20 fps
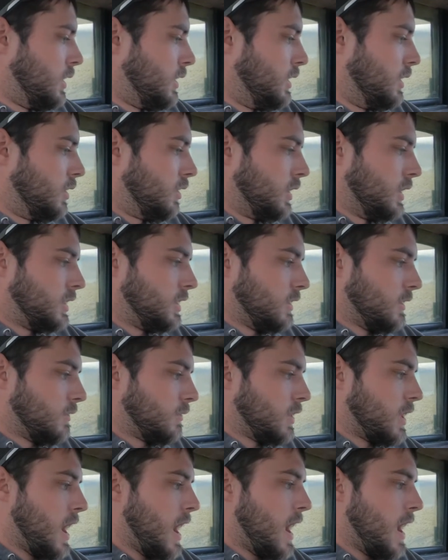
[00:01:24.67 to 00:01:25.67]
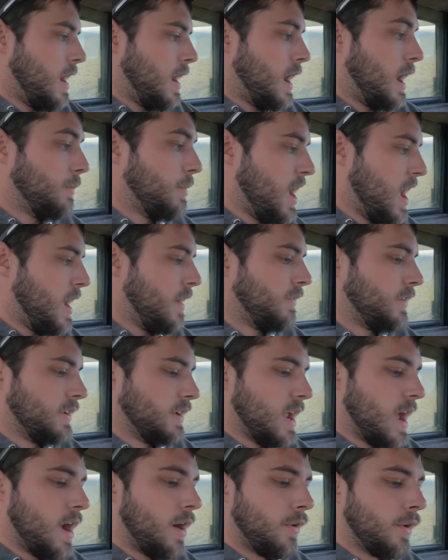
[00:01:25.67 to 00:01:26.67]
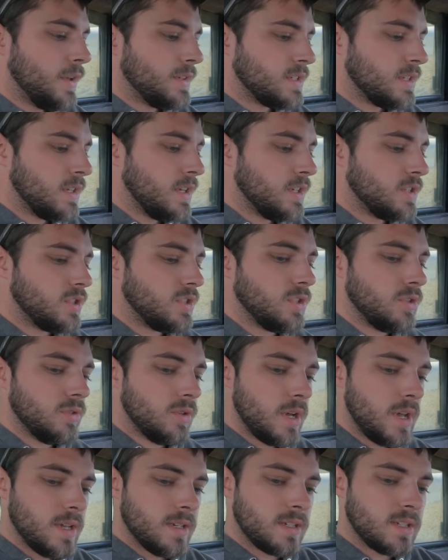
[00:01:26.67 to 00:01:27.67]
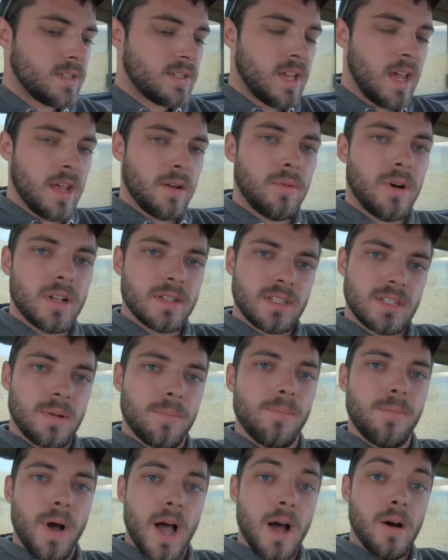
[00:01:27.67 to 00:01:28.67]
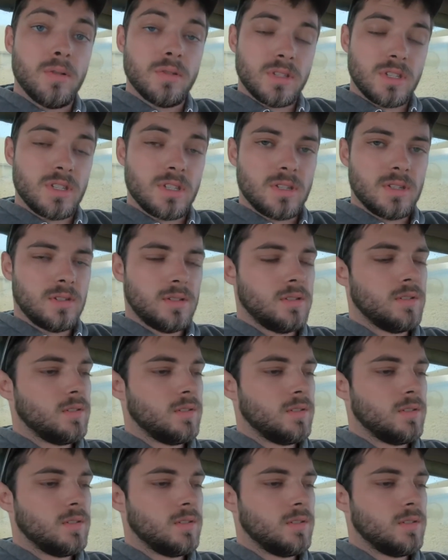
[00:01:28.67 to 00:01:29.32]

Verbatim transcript: The only thing we're ha I'm having now as an issue is this head wants to bounce.